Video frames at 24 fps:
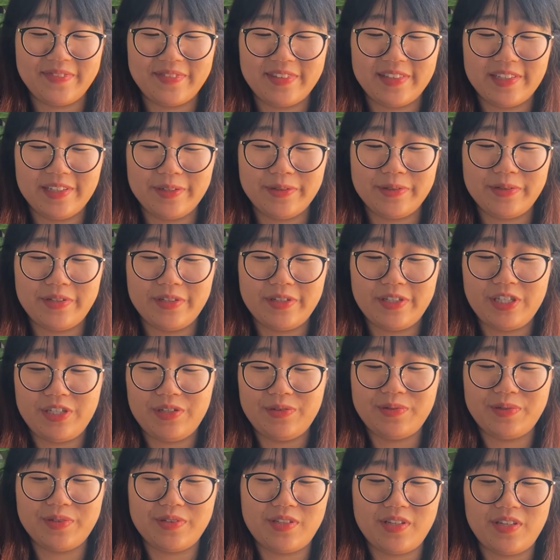Also she
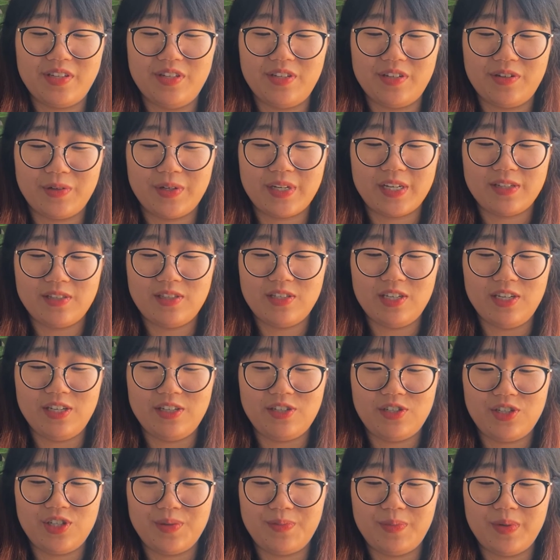was a yoga
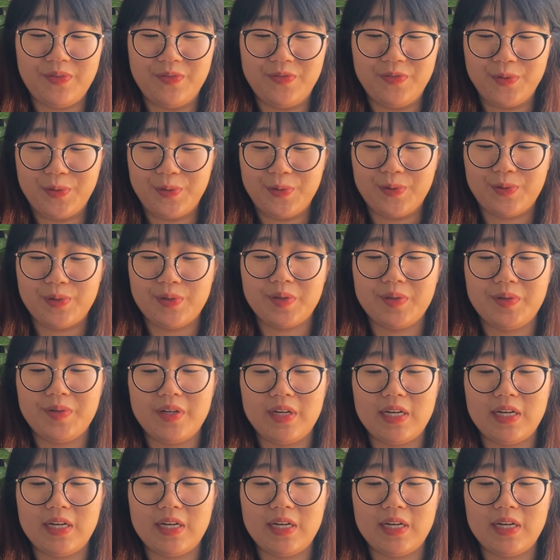teacher before.